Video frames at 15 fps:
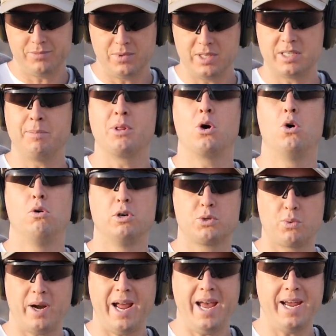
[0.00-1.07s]
some of the holes
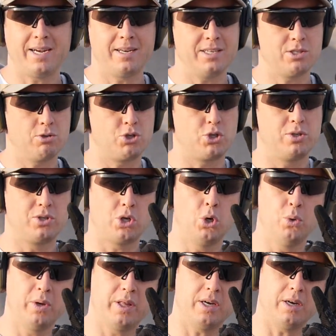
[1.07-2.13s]
were egged. So
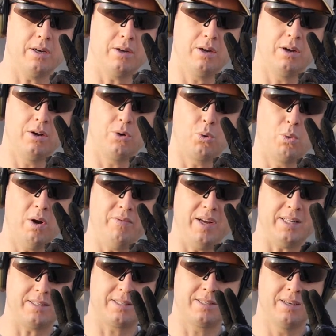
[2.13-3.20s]
2 of the
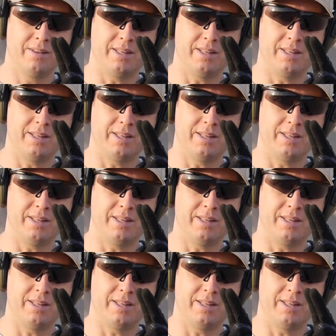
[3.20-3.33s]
rivets,